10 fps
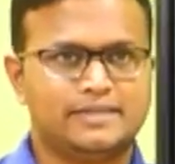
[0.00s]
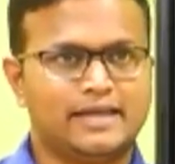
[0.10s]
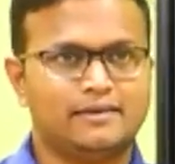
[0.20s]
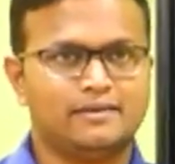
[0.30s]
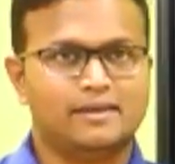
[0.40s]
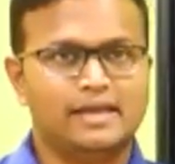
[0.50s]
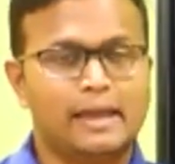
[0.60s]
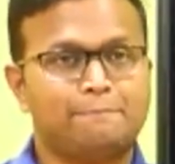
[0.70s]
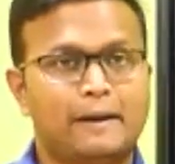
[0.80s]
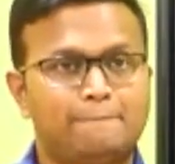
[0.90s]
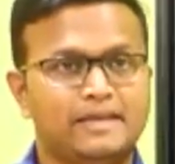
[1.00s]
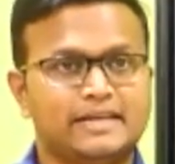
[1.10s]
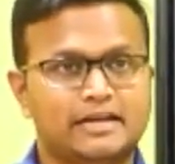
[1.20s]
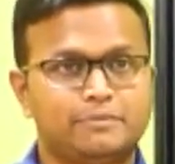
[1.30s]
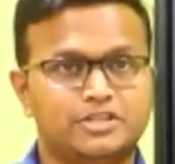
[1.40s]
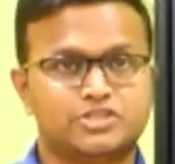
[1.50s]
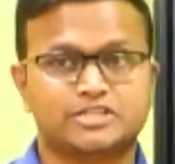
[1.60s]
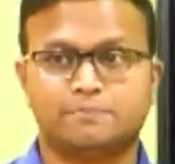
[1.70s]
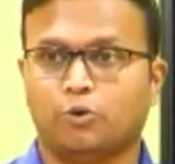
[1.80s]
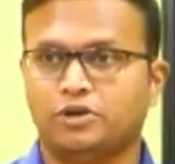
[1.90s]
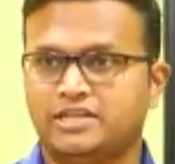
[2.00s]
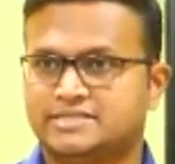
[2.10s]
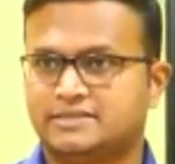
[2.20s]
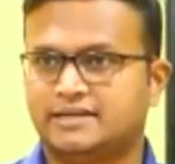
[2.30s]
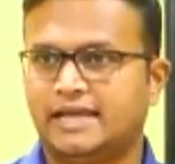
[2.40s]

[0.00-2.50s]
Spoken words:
Then a public administration, police,